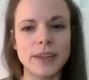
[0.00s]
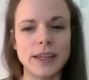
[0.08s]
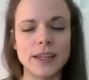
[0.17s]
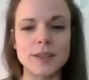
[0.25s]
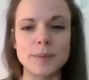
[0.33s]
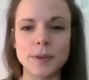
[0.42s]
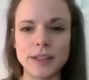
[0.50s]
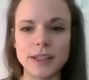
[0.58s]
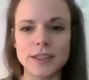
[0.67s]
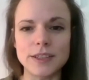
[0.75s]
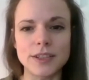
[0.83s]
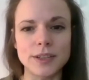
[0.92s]
is purely
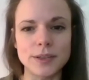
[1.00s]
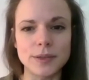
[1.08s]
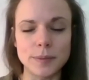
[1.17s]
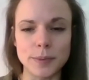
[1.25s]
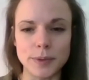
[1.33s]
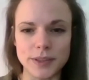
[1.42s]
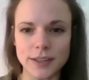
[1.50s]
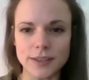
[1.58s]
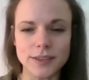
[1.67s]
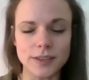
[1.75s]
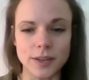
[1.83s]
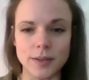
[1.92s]
to
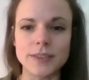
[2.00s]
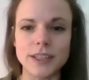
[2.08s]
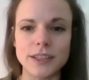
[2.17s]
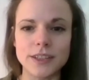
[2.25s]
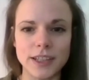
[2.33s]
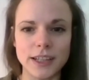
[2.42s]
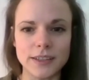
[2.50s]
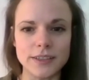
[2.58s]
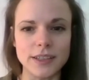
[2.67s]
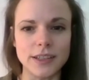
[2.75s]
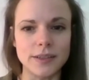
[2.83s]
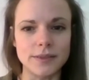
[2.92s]
protect
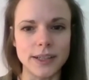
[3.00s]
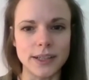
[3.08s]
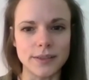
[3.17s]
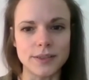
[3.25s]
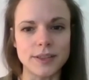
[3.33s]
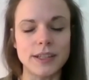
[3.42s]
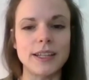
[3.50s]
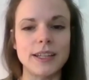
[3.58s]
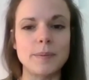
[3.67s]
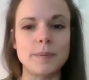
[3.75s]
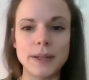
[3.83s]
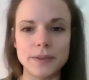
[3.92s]
confidentiality around
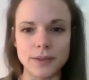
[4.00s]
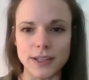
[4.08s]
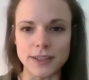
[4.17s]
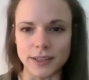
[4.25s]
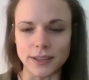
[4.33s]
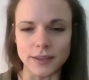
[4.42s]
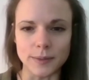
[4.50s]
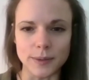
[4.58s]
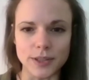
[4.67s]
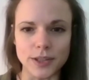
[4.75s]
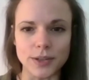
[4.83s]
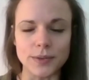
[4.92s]
any bid writing that we
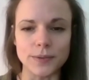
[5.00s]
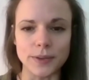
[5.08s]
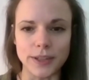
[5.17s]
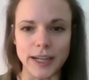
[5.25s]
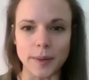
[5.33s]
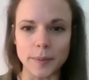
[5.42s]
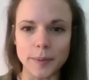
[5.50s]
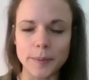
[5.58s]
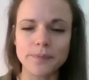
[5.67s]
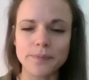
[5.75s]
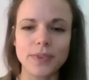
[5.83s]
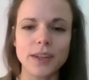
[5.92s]
do for GAP.
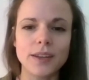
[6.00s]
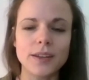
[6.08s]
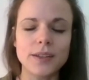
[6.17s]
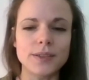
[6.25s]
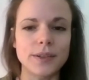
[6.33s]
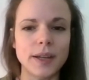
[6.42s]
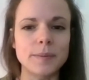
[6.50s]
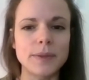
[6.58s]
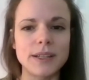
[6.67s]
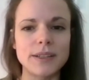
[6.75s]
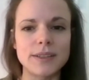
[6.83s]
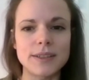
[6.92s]
So that
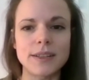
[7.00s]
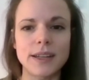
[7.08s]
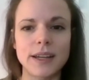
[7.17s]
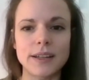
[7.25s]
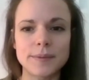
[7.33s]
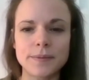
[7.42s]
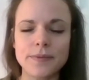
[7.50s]
means that